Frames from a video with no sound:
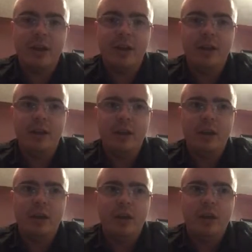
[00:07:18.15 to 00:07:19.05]
And
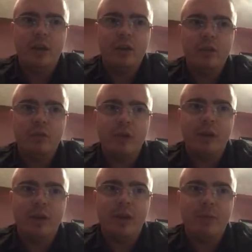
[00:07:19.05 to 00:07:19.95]
you
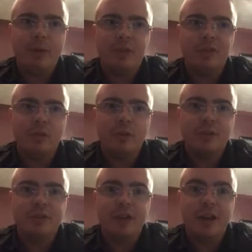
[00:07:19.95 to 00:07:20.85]
got to keep asking the
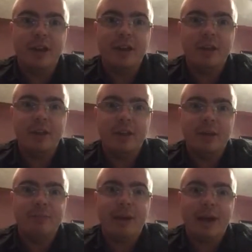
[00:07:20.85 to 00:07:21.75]
question, can he lead
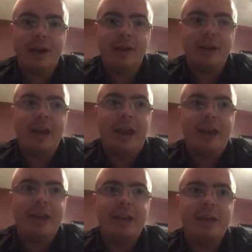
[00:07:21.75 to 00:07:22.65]
them back?
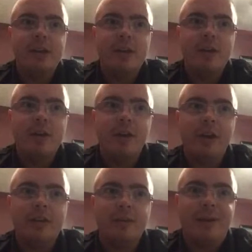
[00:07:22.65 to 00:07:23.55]
Can he
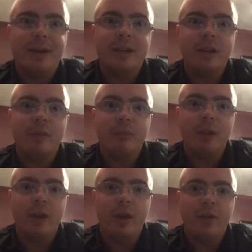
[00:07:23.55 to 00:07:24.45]
get them back into the
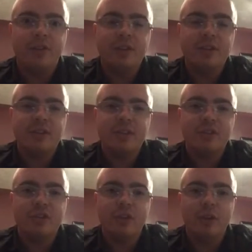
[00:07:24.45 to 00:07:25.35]
playoffs? He's
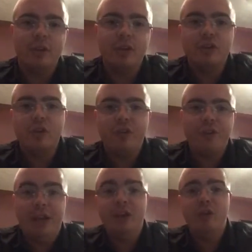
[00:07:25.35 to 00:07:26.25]
essentially the Joe
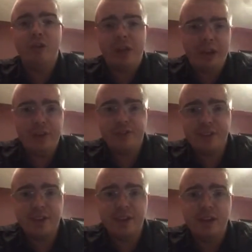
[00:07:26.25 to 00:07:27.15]
Flacco of the
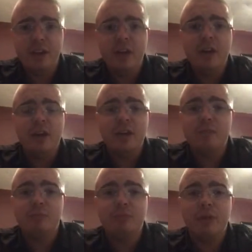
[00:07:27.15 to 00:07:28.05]
NFC.
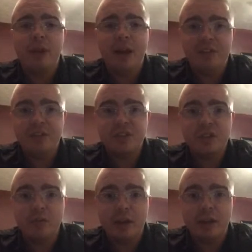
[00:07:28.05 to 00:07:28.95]
He's pretty average
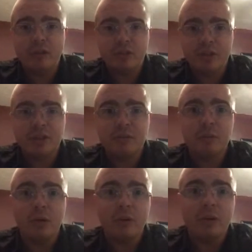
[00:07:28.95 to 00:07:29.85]
in the regular season,
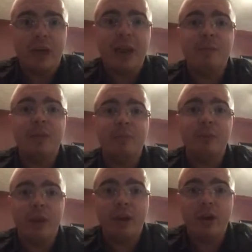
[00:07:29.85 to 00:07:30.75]
but when you get him in the
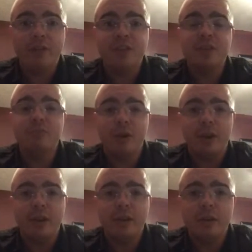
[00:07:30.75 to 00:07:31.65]
playoffs, he's
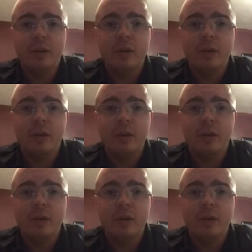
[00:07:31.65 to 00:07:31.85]
money.